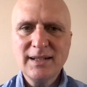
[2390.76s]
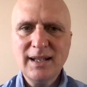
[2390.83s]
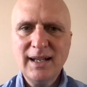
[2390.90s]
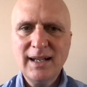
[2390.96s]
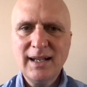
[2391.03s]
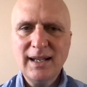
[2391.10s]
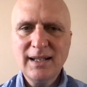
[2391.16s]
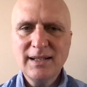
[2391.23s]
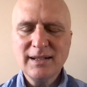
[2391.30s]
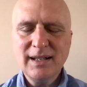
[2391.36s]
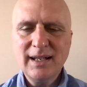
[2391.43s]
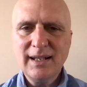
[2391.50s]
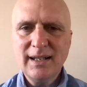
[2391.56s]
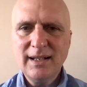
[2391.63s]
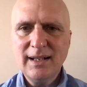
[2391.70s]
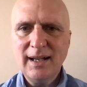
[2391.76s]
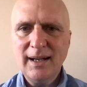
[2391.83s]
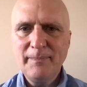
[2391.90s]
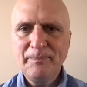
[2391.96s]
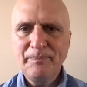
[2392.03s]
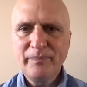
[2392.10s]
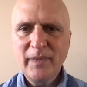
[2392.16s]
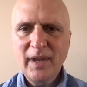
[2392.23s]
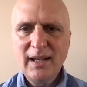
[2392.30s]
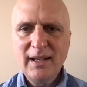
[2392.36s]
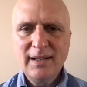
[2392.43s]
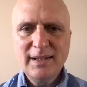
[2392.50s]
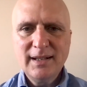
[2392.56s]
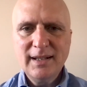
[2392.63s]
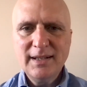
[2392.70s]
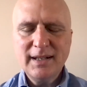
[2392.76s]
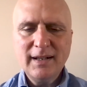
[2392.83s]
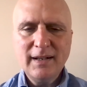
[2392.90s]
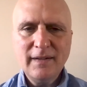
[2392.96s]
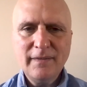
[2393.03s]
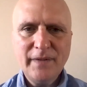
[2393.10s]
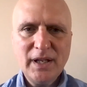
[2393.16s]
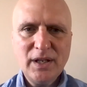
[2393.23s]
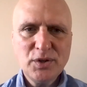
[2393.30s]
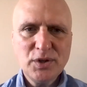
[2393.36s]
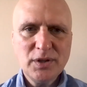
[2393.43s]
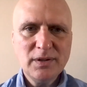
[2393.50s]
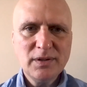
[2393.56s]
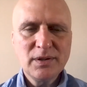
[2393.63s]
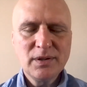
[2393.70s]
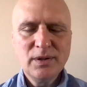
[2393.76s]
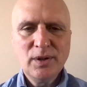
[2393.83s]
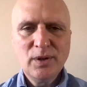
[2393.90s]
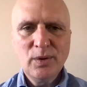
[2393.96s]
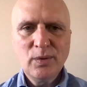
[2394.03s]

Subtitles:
like in in Ephesians